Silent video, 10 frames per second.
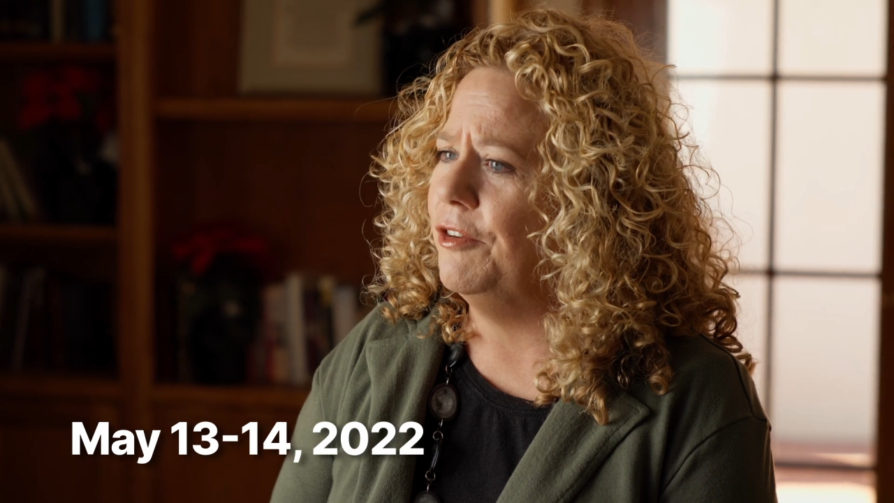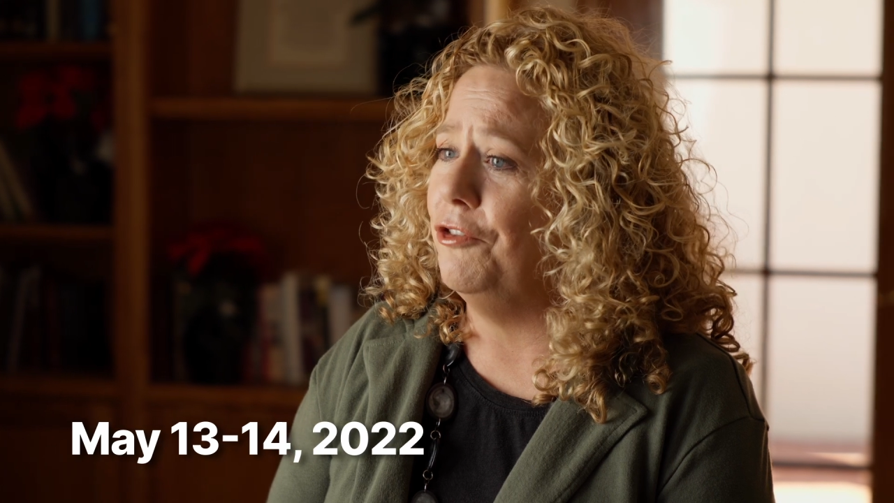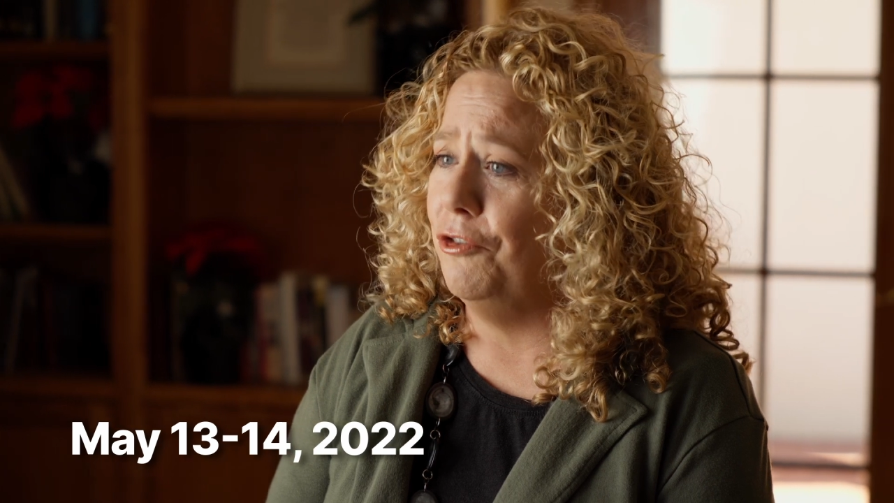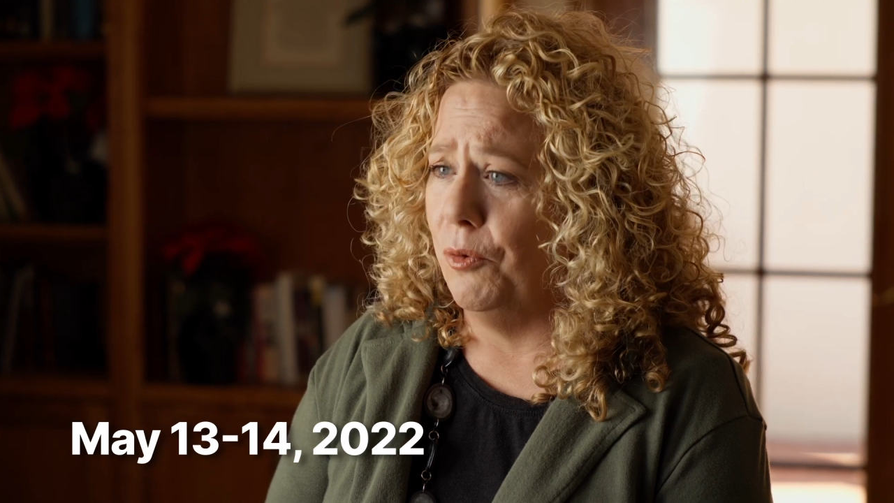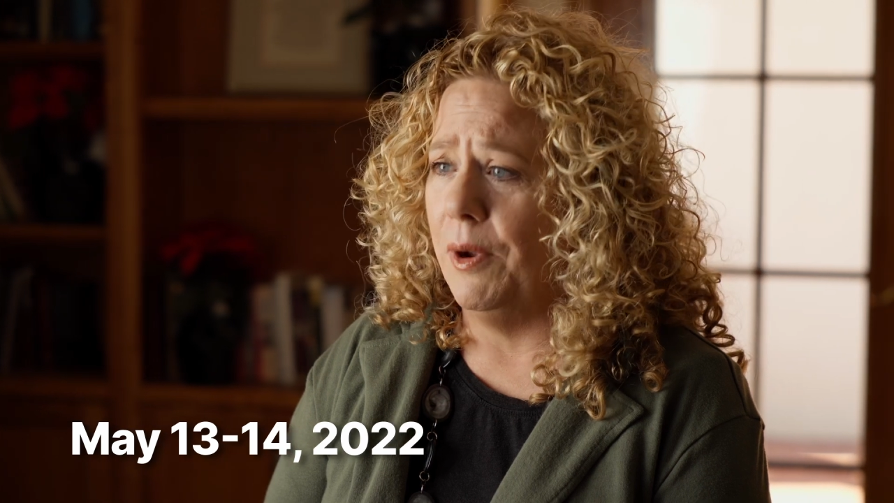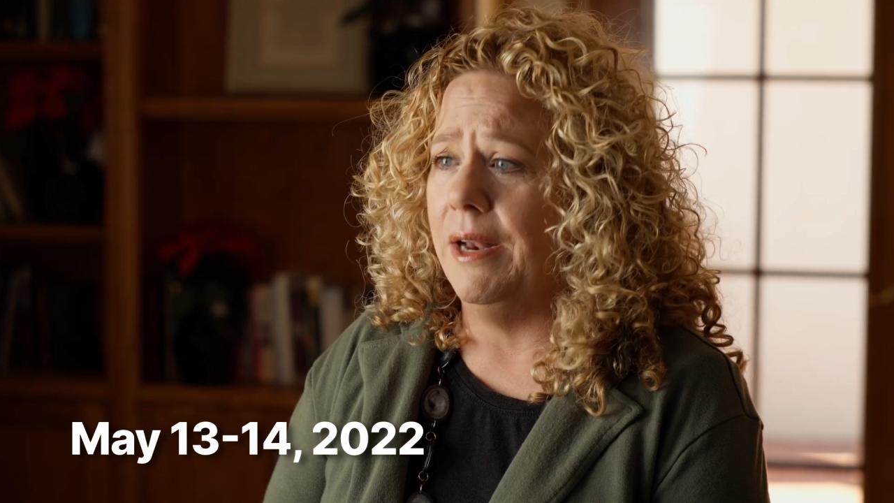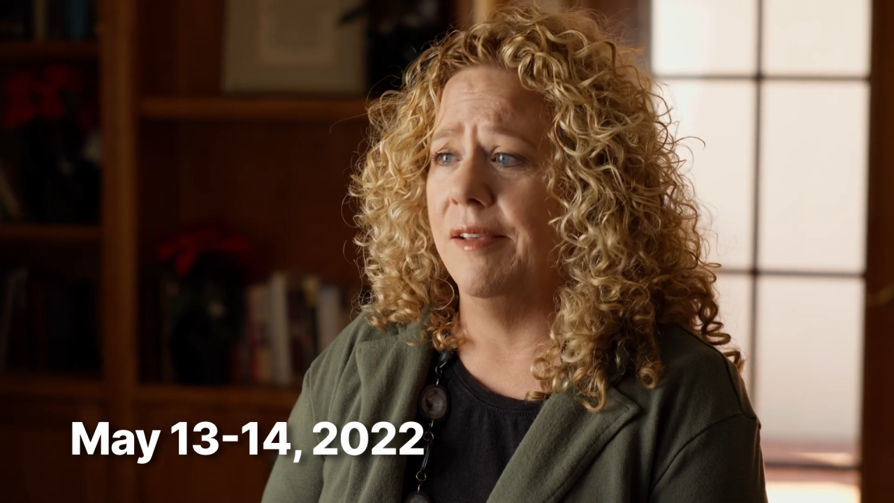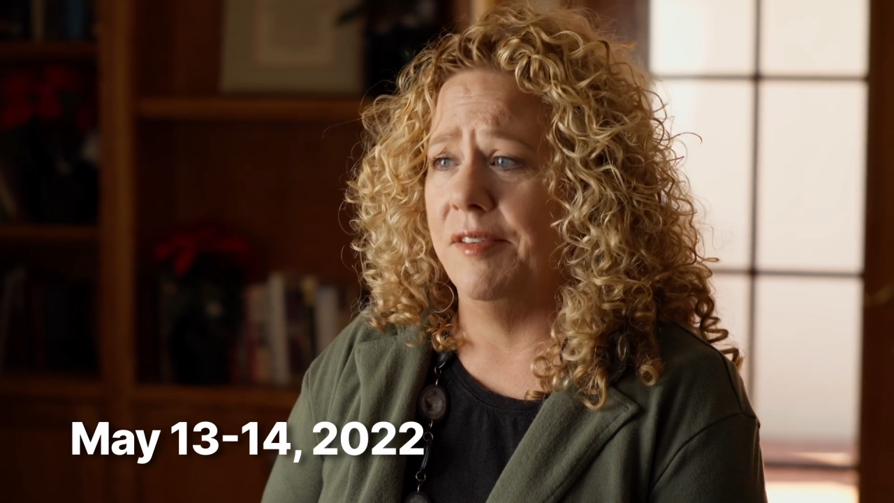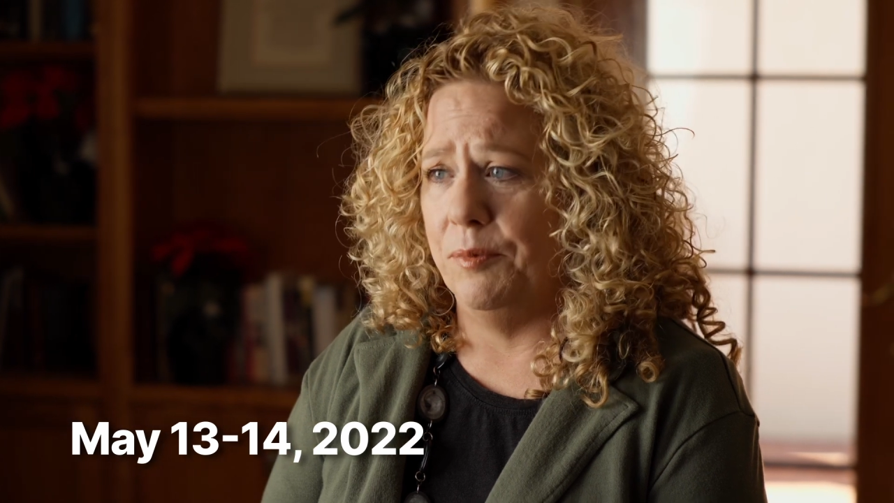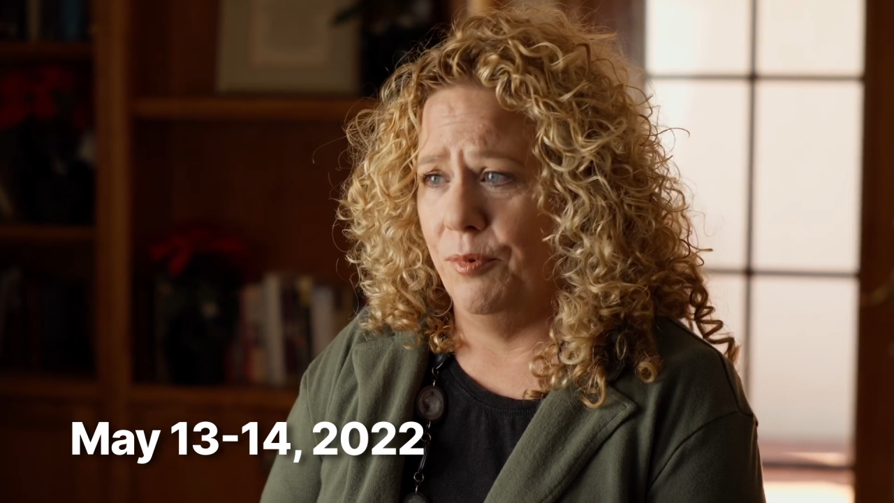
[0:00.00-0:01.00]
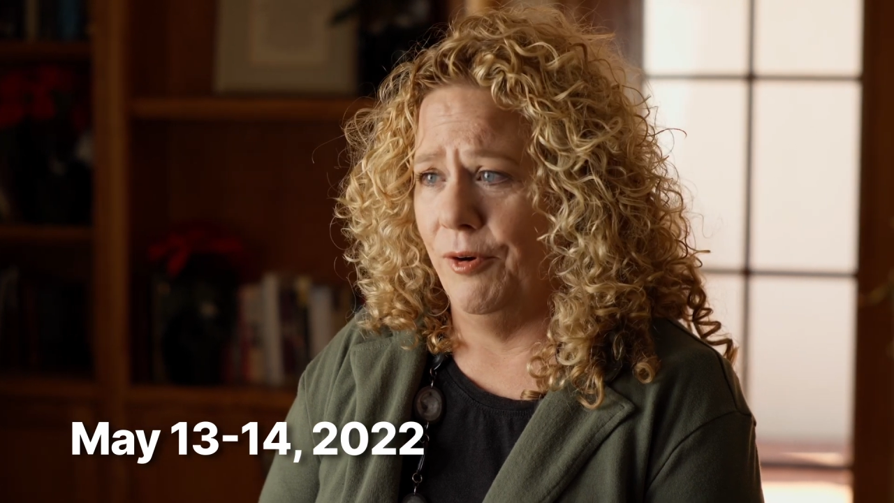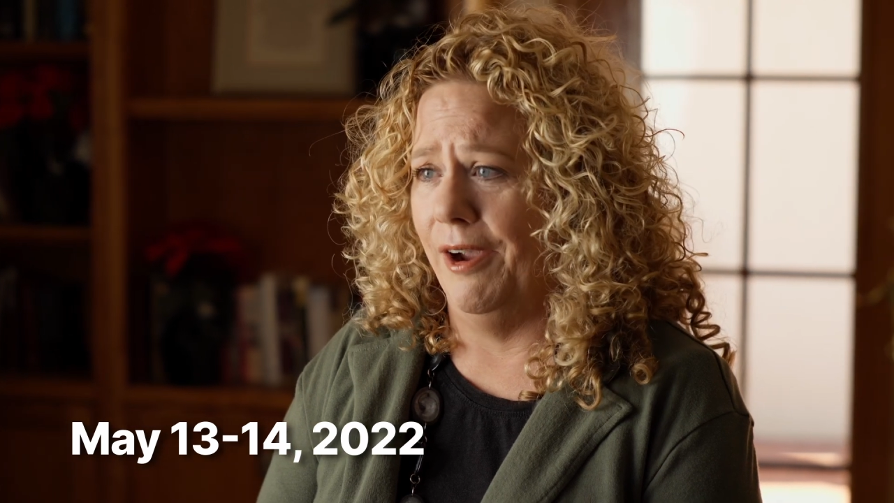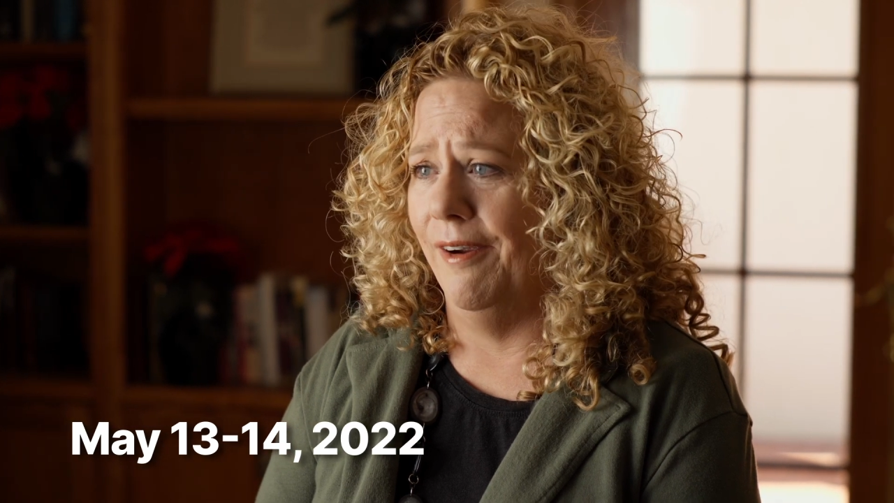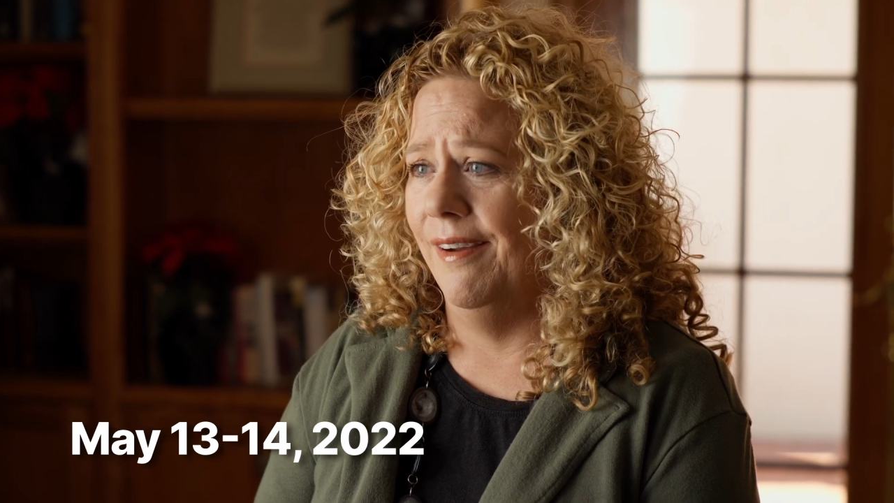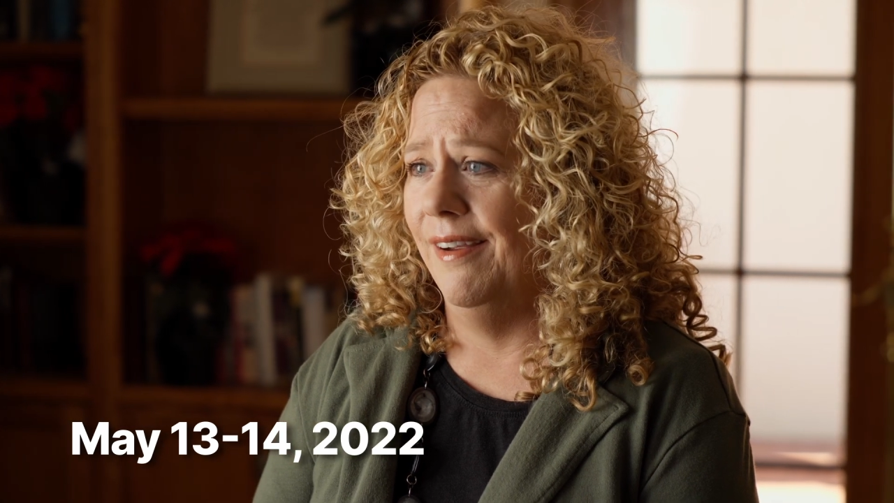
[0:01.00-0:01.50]
join us in
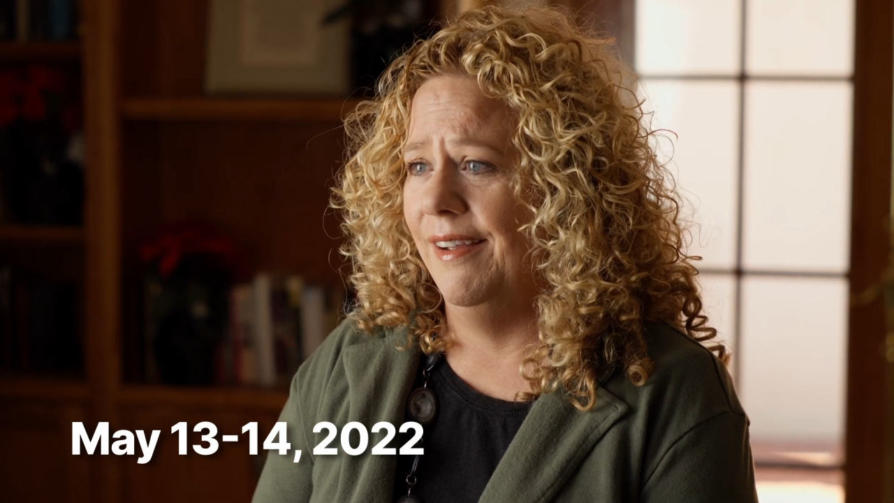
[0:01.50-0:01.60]
prayer